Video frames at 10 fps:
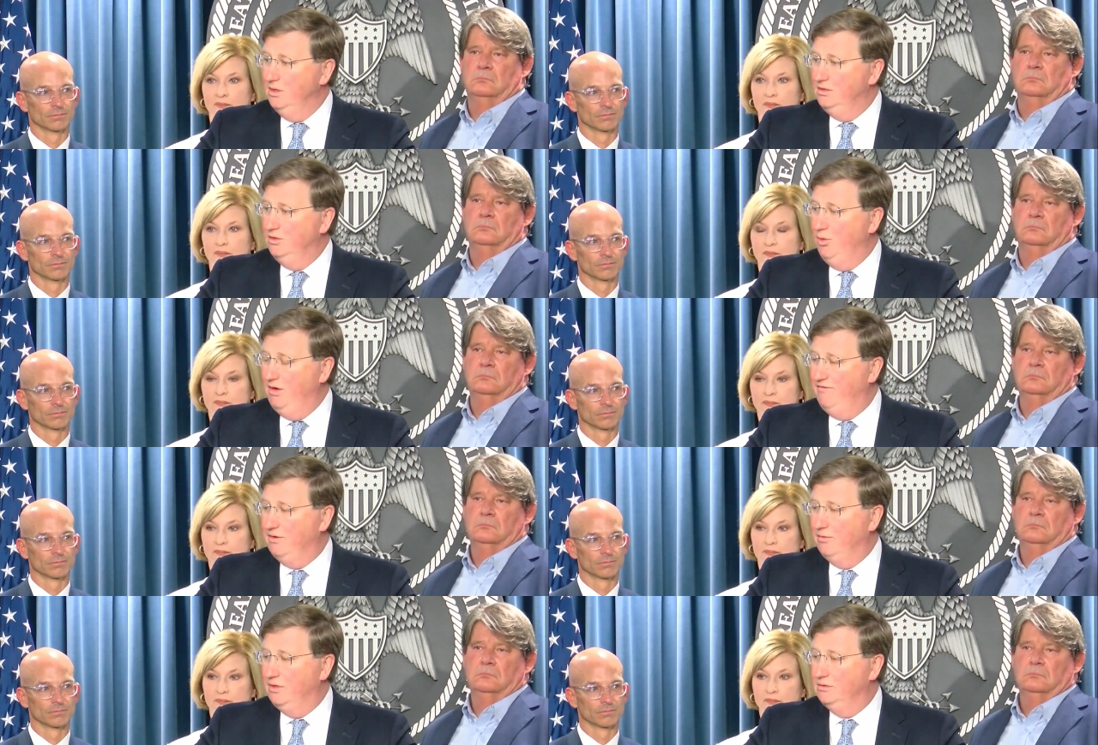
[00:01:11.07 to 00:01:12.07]
Speaker 1: to the
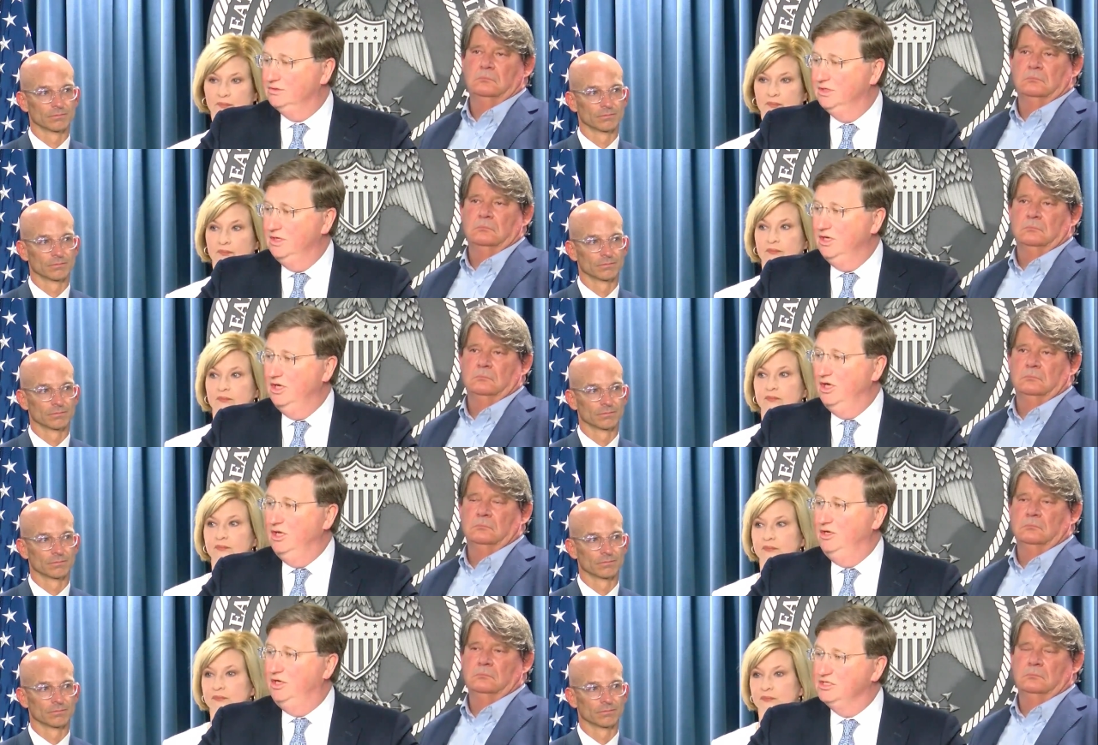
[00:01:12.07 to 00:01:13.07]
welfare rolls,
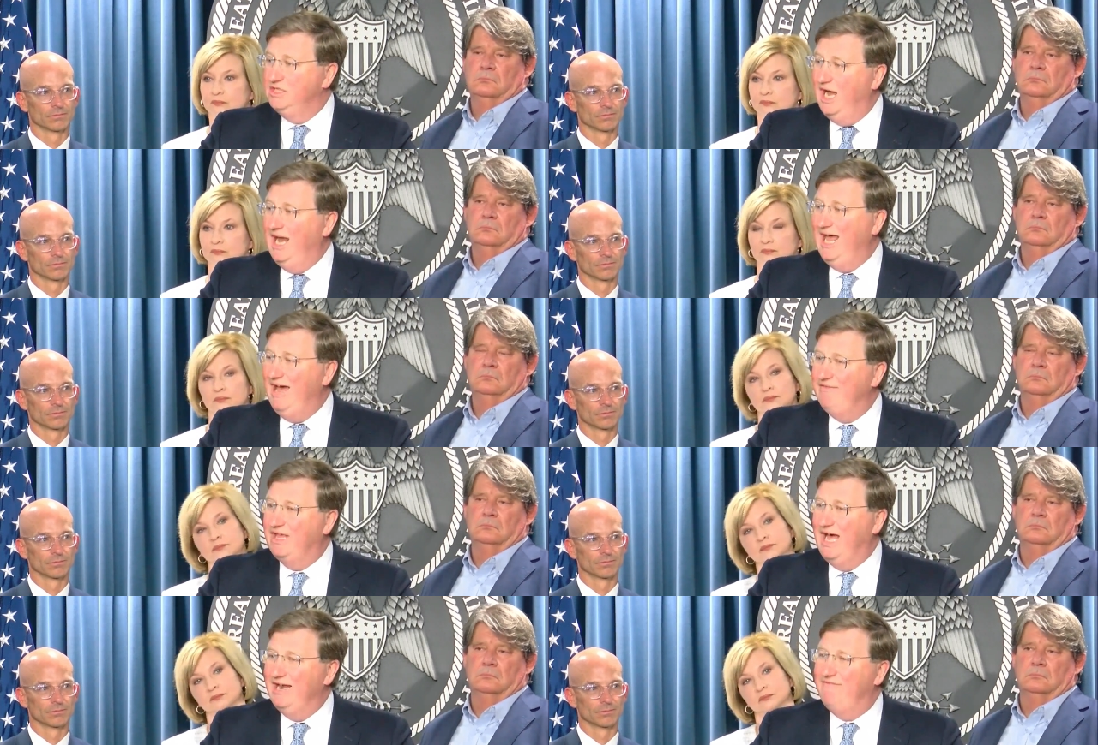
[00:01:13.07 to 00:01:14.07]
does not have the
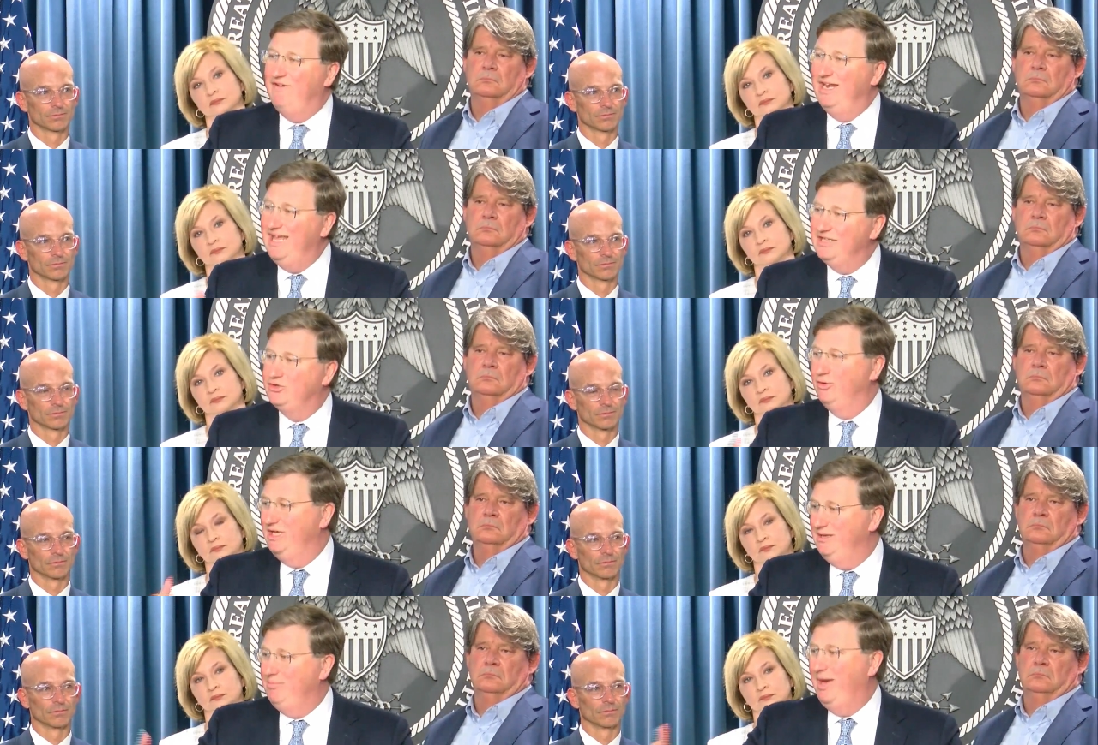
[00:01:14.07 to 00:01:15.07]
kind of financial
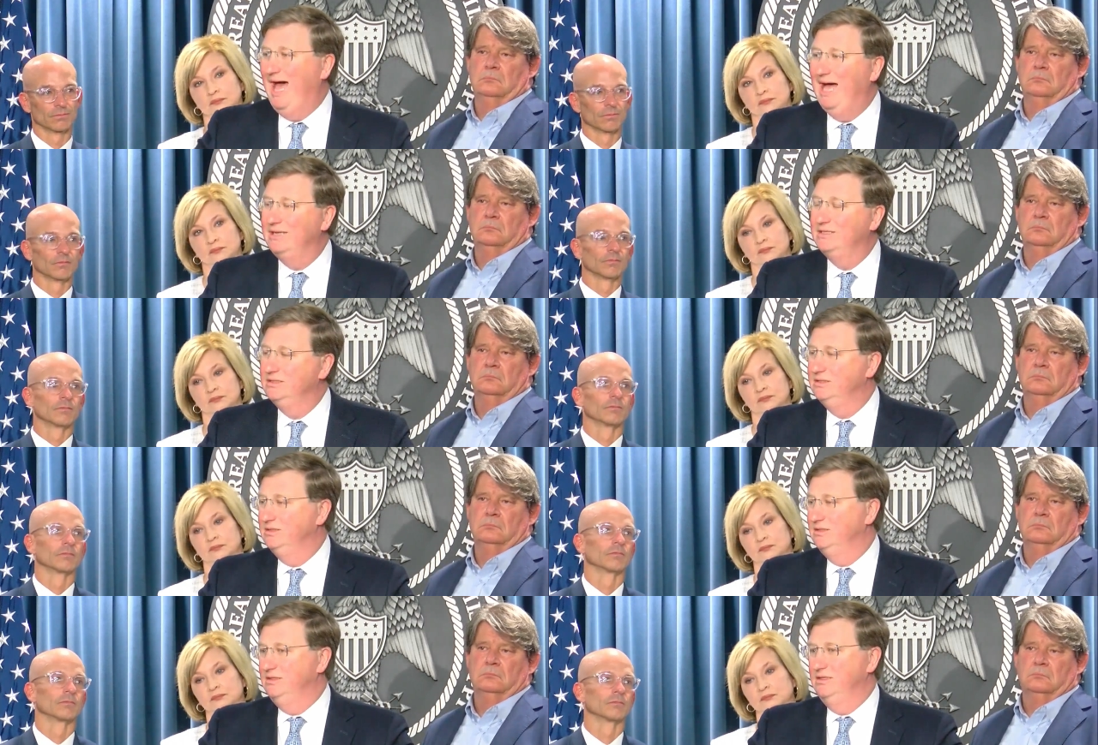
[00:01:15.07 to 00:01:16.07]
impact
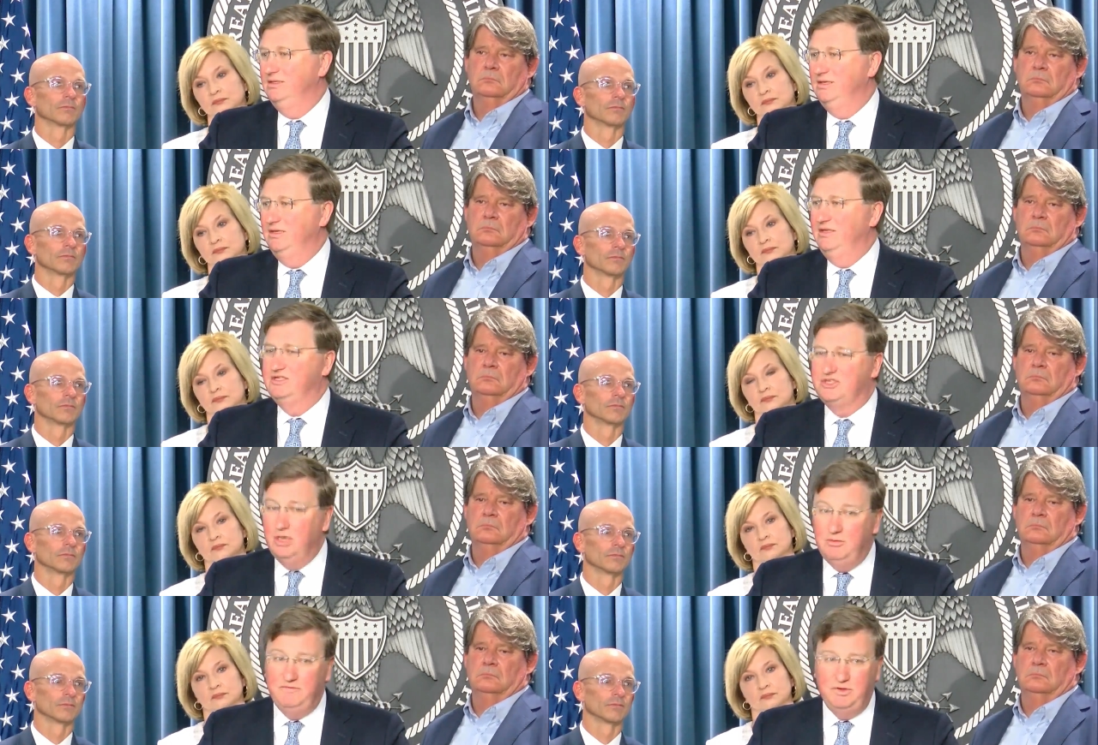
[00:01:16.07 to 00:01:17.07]
that
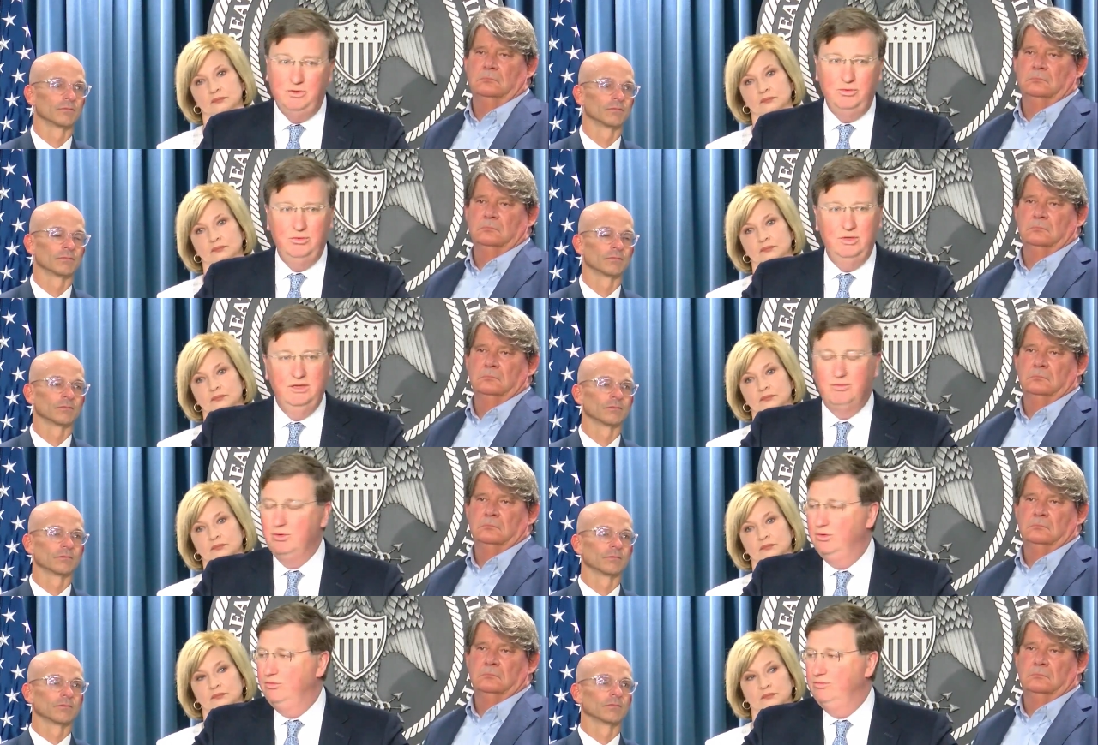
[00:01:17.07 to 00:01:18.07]
some of you in the
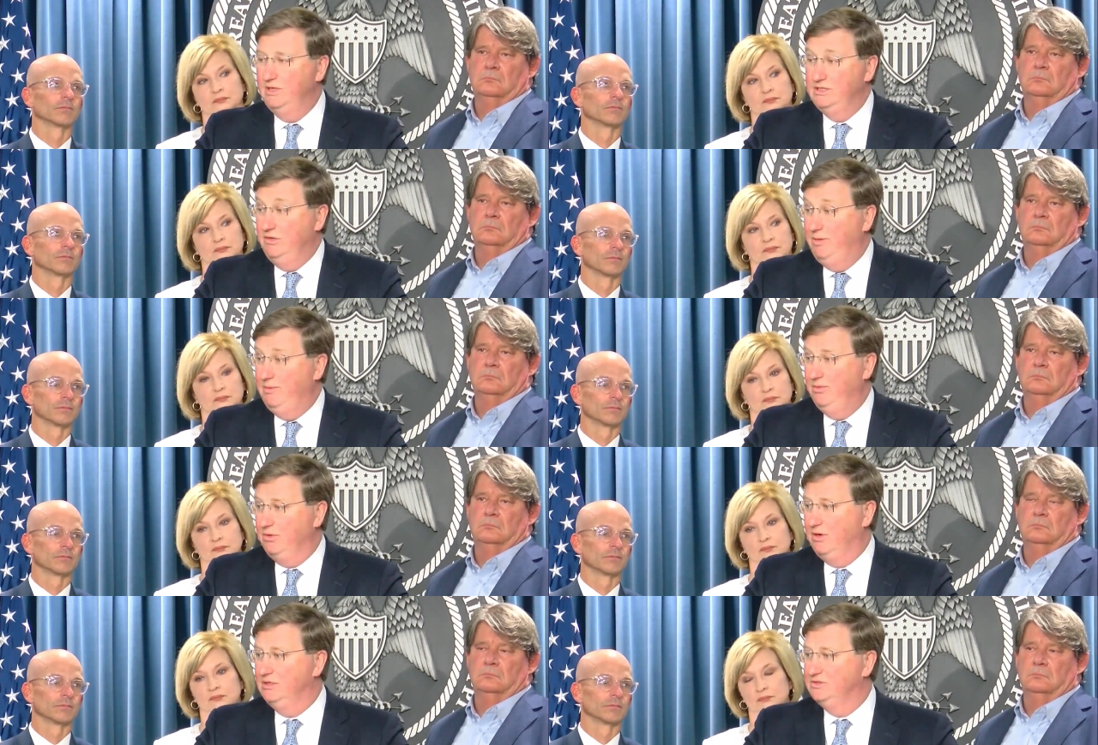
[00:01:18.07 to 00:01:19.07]
room and some people
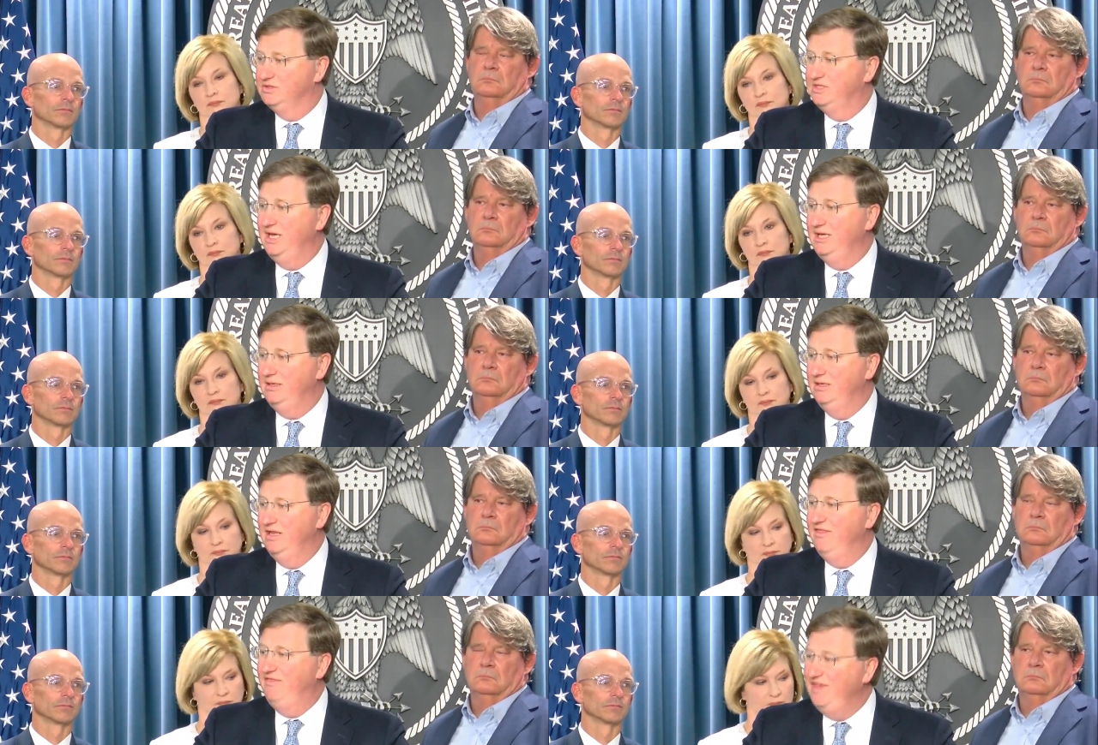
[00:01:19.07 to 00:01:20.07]
across the state
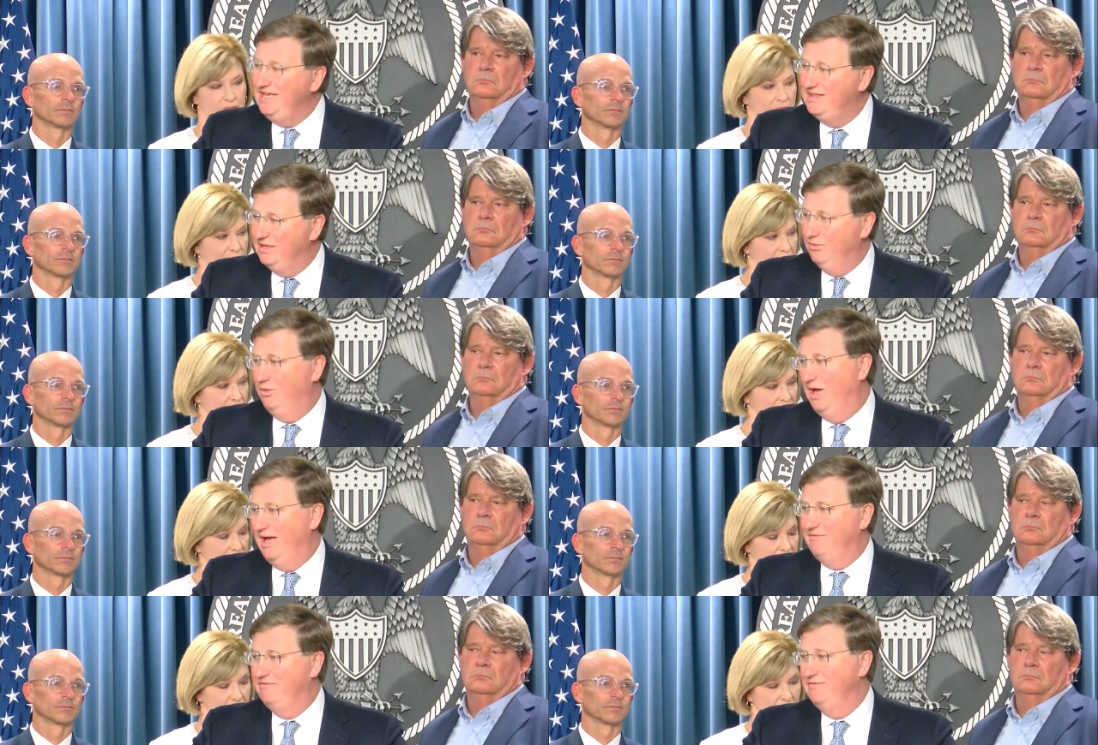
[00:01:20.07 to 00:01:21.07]
think that it will
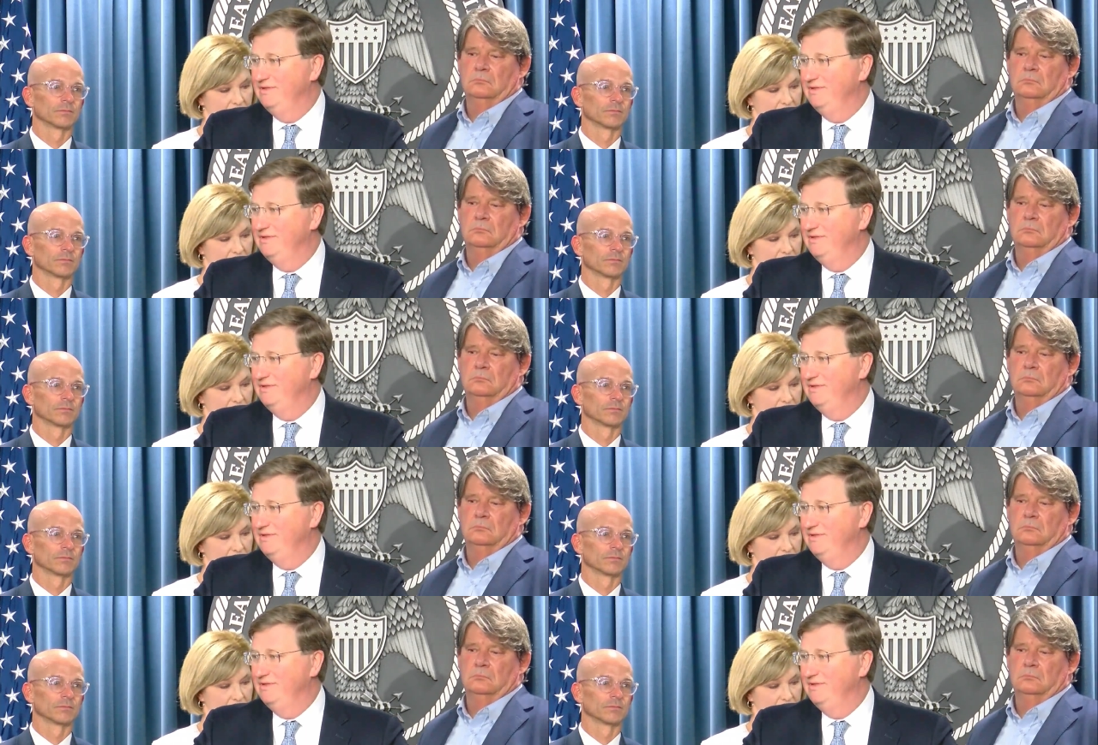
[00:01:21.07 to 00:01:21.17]
have.